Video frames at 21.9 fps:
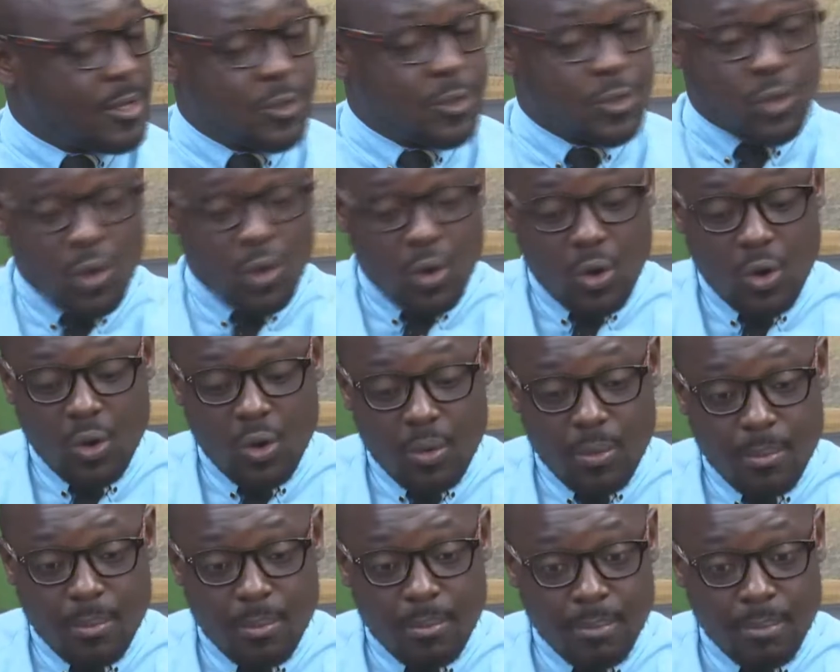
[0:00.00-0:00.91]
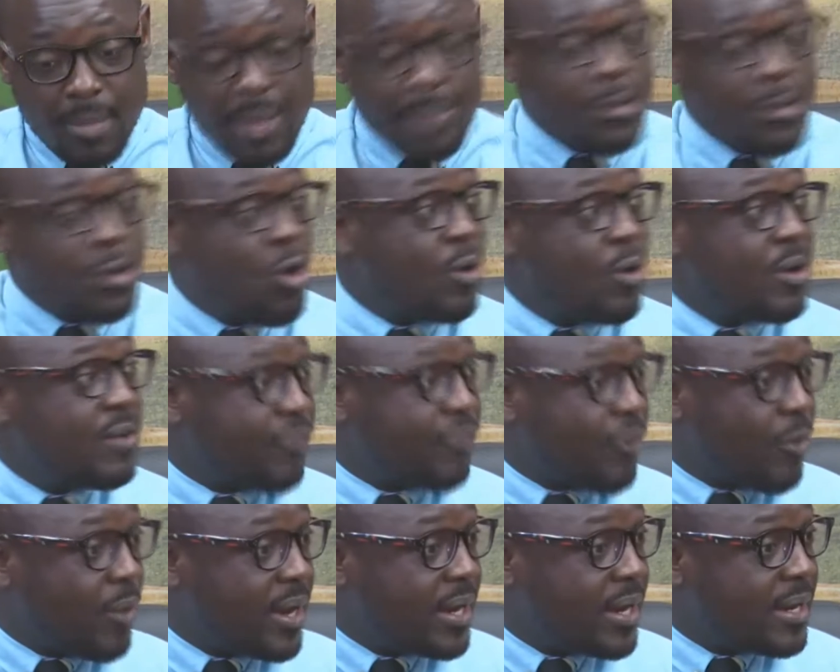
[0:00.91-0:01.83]
So maybe going
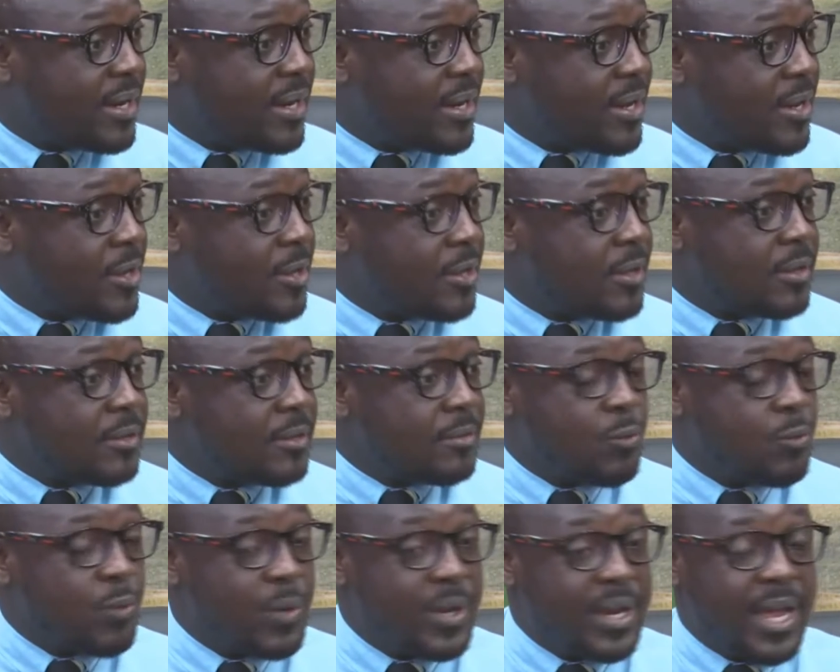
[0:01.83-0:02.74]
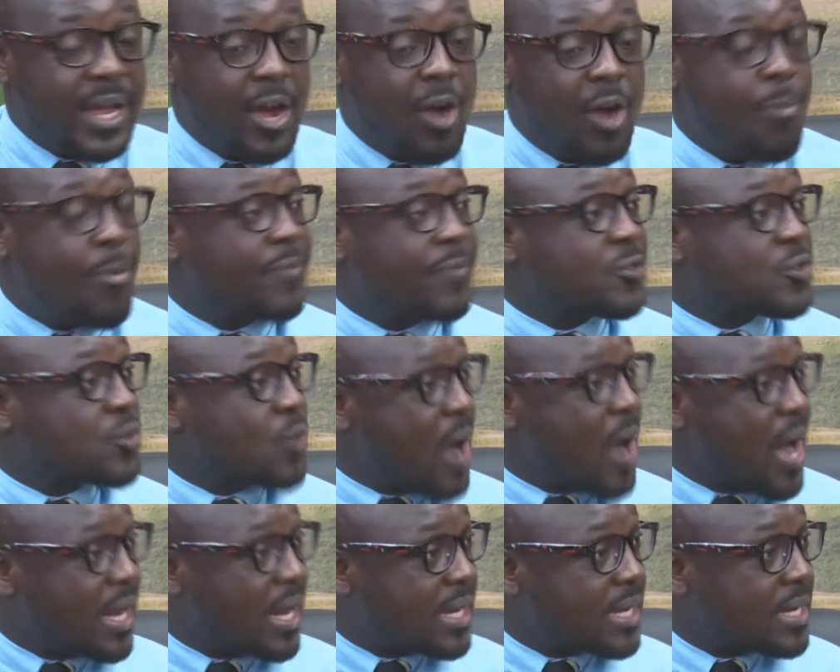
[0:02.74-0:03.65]
forward, with the help of
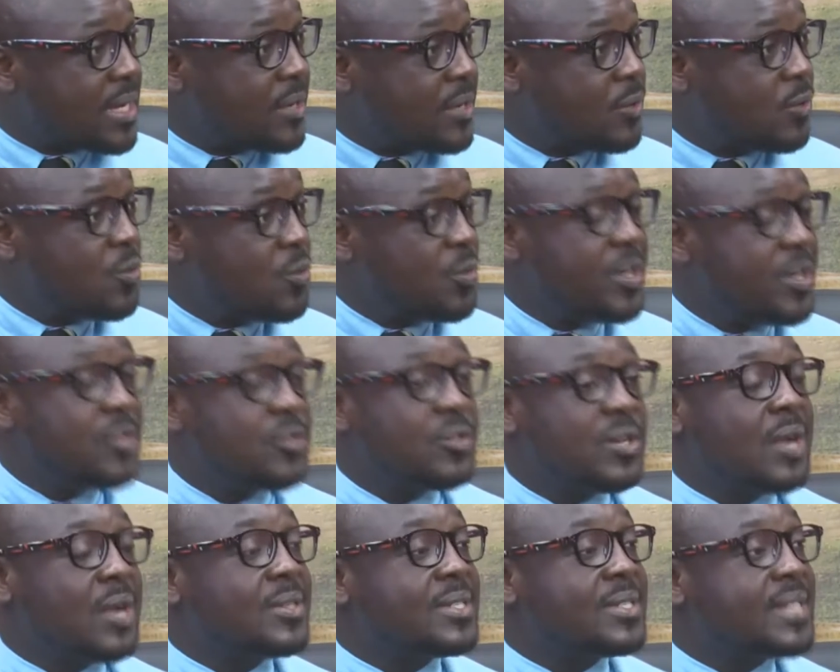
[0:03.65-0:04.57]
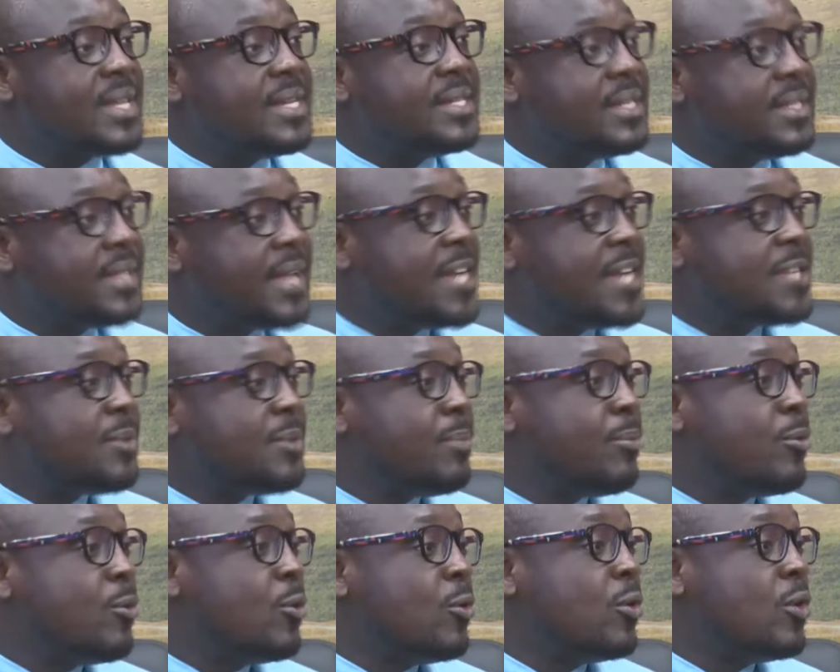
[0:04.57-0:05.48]
SWAG, we need to now sensitize
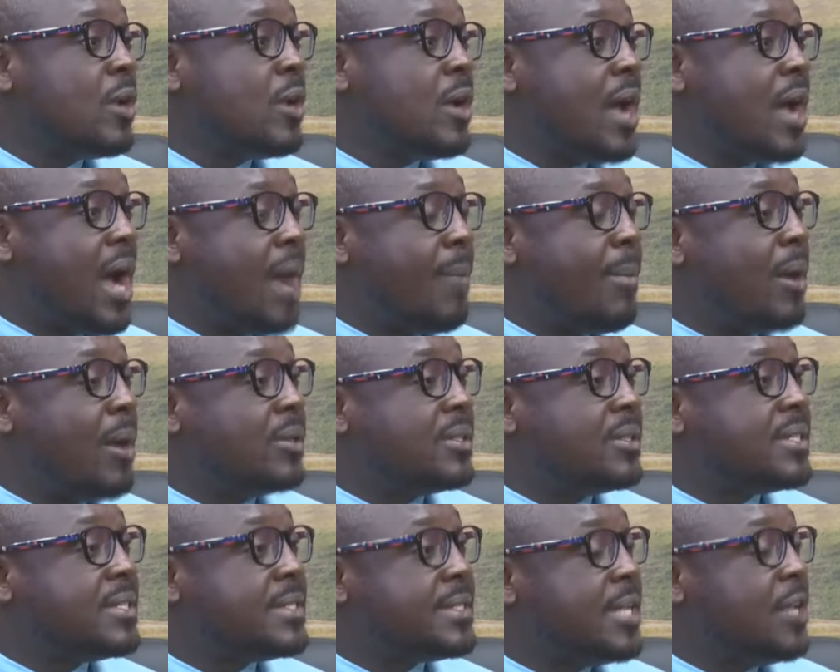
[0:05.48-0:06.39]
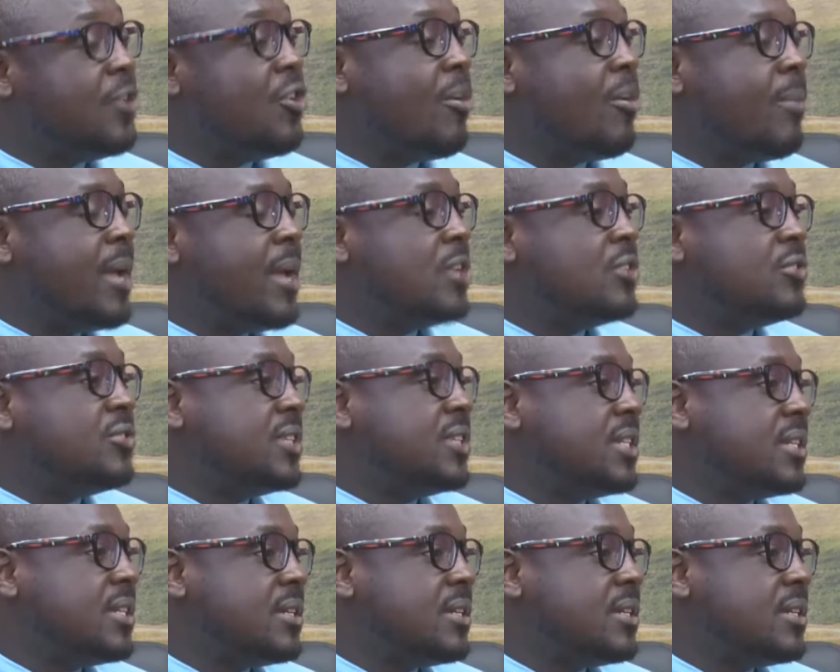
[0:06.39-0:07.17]
people about stadium entry.